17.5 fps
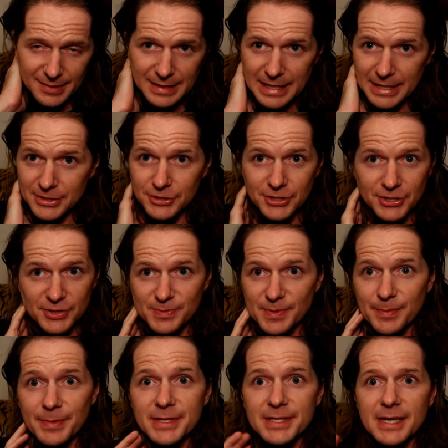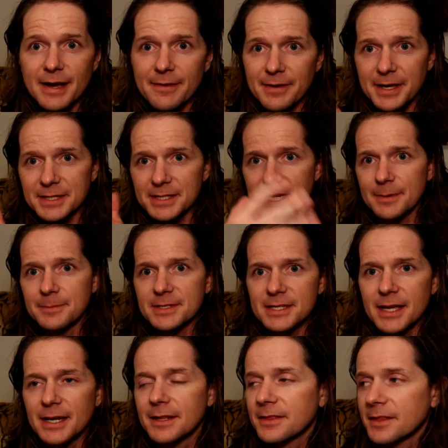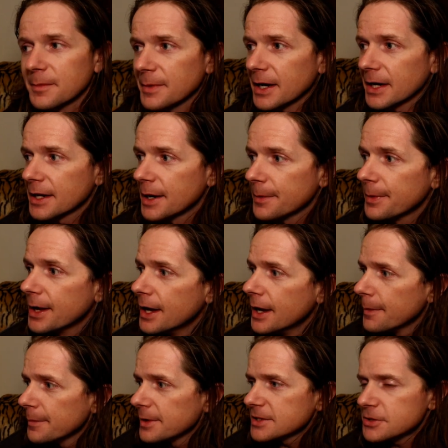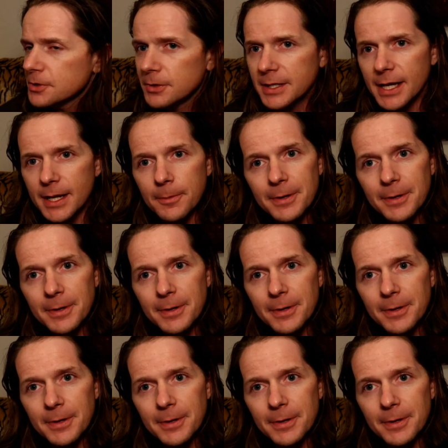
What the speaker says: It's just been busy. I haven't had time to set anything back up, but it's okay.